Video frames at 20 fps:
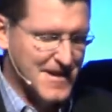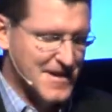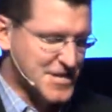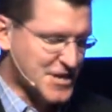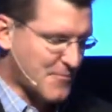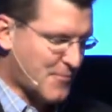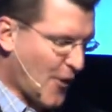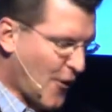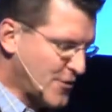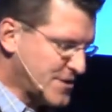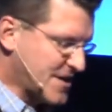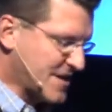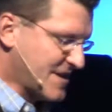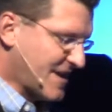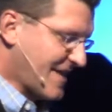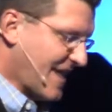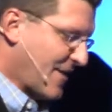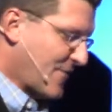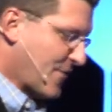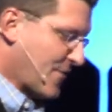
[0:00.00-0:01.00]
Supposedly
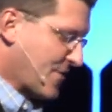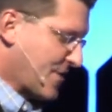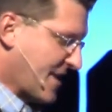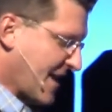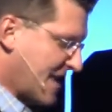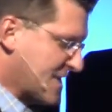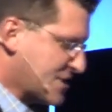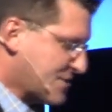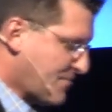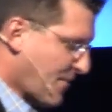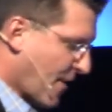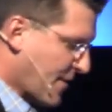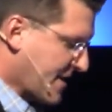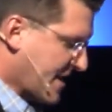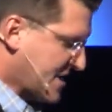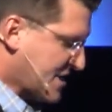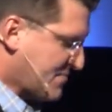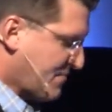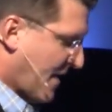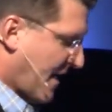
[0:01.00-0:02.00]
they were guest
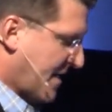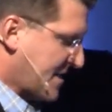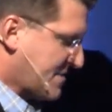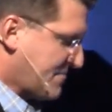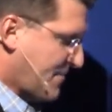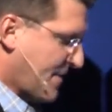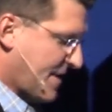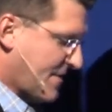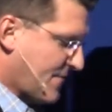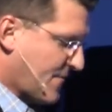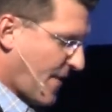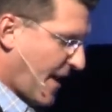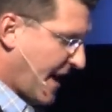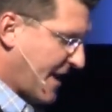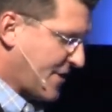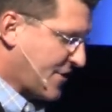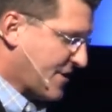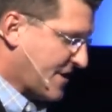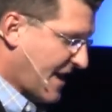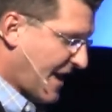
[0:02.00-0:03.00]
parking spots, but Ryan
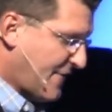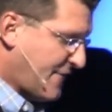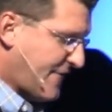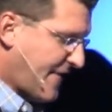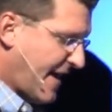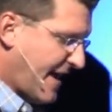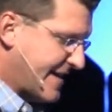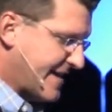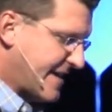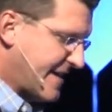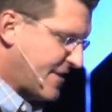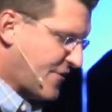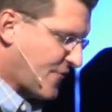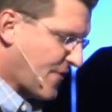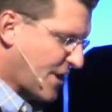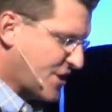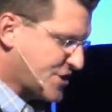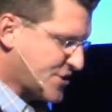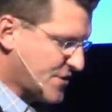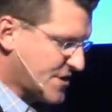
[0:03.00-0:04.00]
could not find any
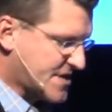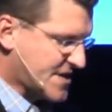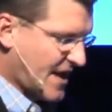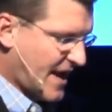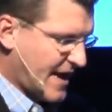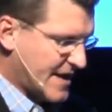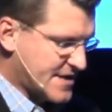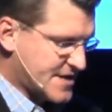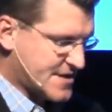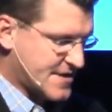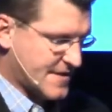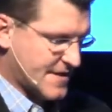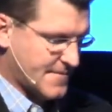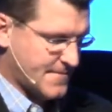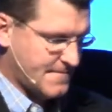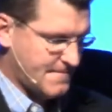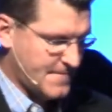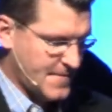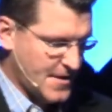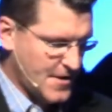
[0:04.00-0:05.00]
directional signs to them.
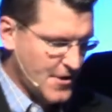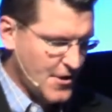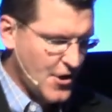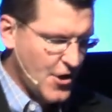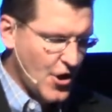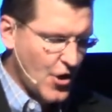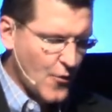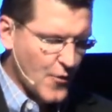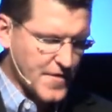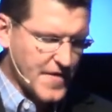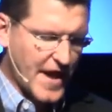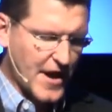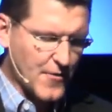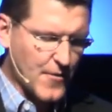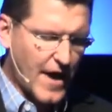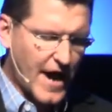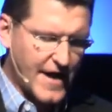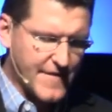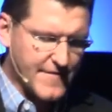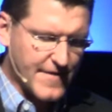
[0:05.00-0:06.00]
When they
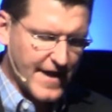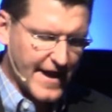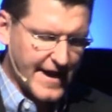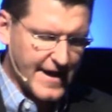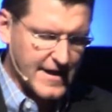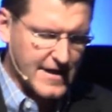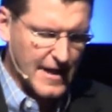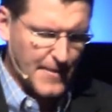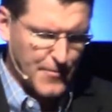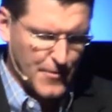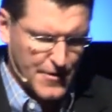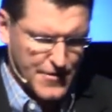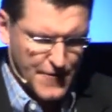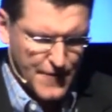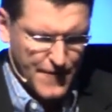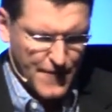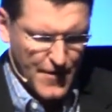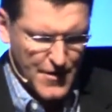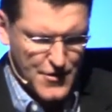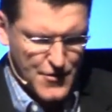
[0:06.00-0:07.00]
arrived late, a couple at the
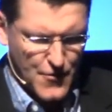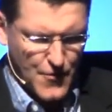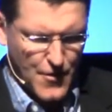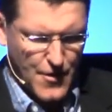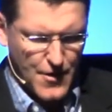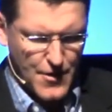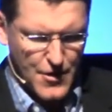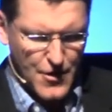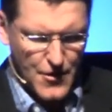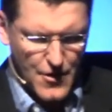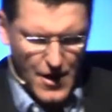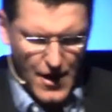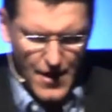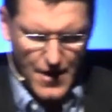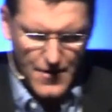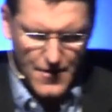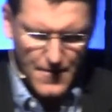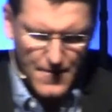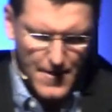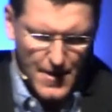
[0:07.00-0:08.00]
front door, uh,
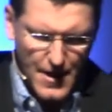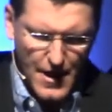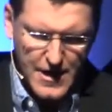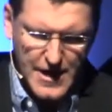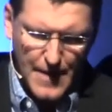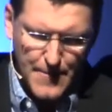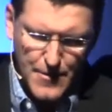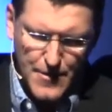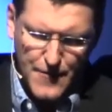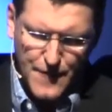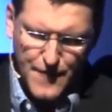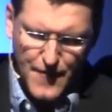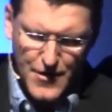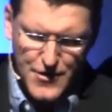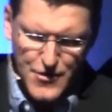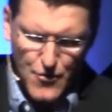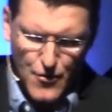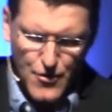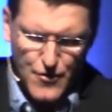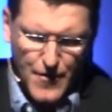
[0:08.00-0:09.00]
a couple of the front
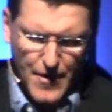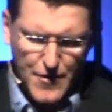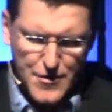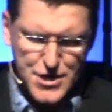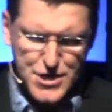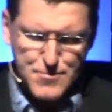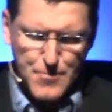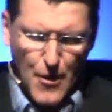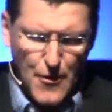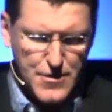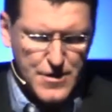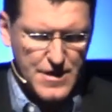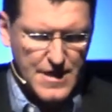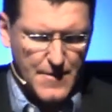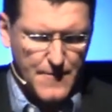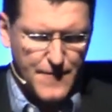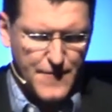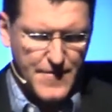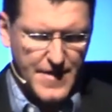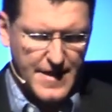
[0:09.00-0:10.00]
door greeters spoke to them
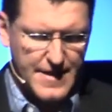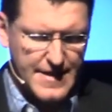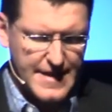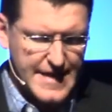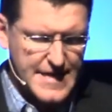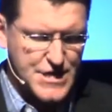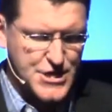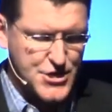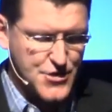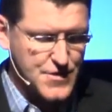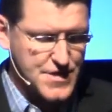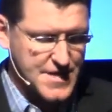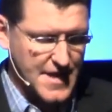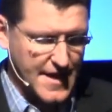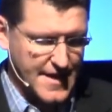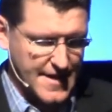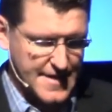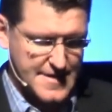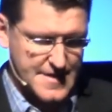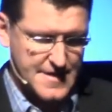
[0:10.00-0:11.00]
for at least two
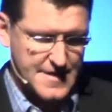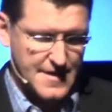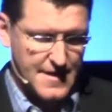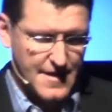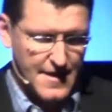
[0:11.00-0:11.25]
seconds.